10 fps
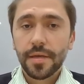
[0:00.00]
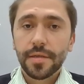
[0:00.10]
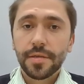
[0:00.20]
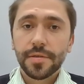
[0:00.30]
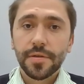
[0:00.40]

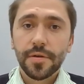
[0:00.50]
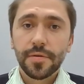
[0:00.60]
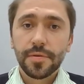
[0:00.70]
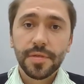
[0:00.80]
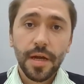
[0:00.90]

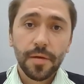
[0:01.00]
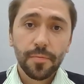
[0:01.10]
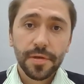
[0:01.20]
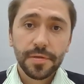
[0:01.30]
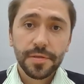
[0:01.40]
So to
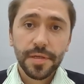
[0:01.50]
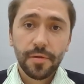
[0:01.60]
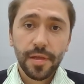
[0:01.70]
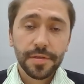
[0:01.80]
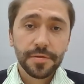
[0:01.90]
start with, I
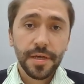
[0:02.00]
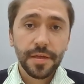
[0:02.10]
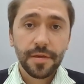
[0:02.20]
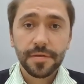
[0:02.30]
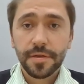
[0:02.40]
would like to
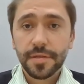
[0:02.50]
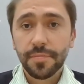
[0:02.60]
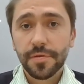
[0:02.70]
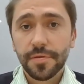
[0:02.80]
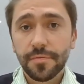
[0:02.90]
say that the
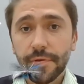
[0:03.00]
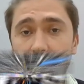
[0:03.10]
exhibition was a